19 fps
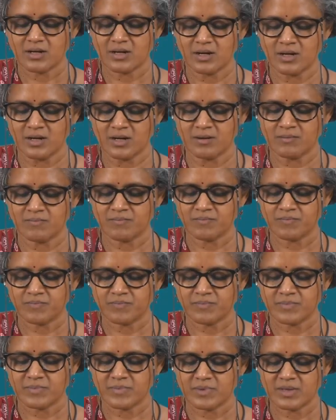uh,
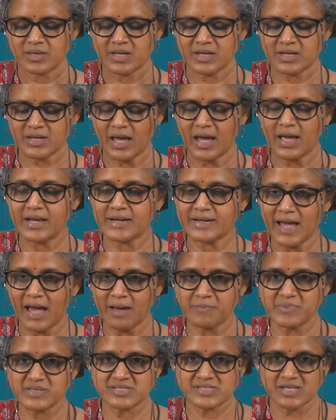it, it
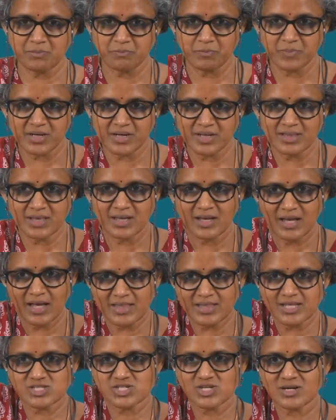happens at birth
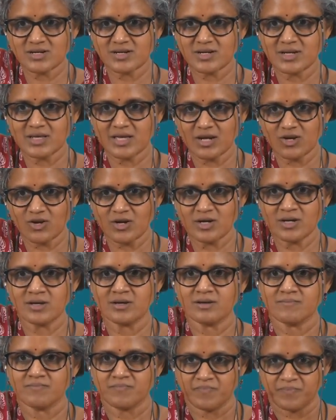and the children cannot
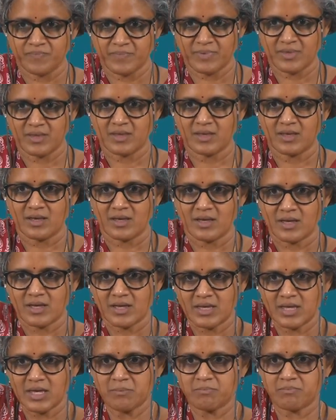
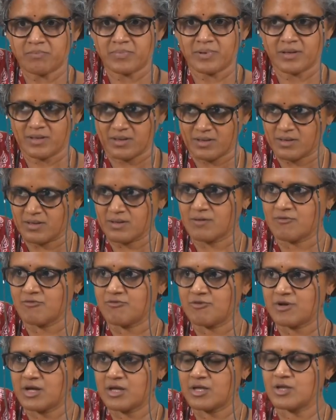keep
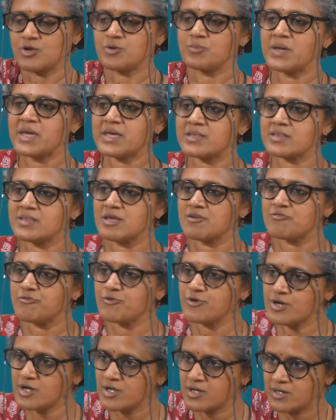you know make their
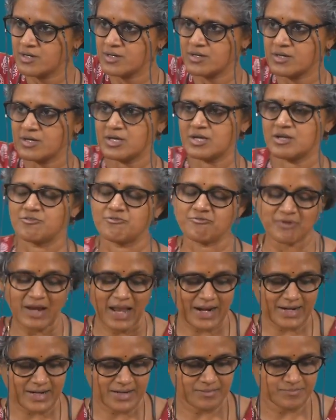foot
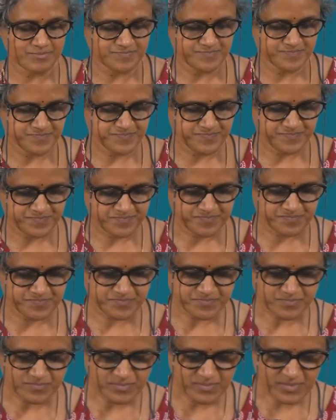flat.
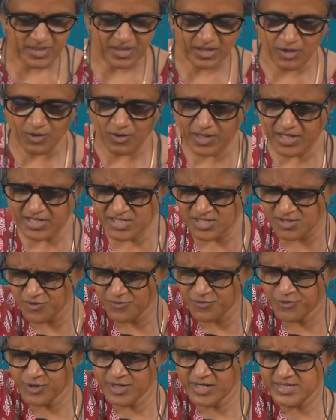Okay, so, the
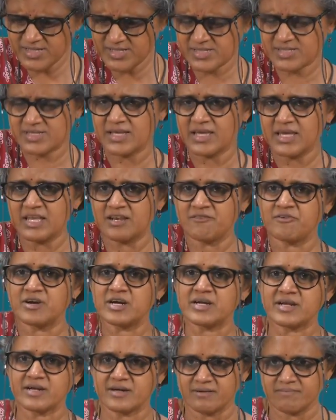foot is
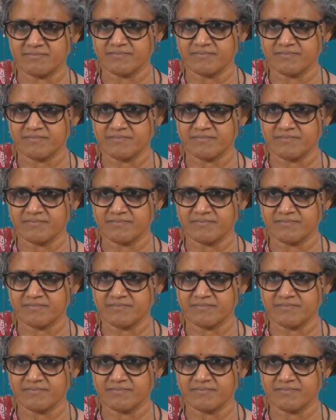inverted.